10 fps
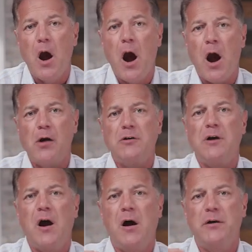our
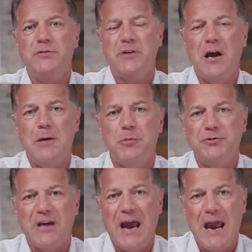God is able
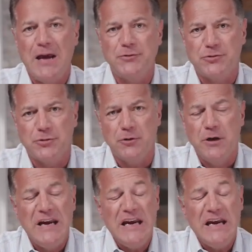to answer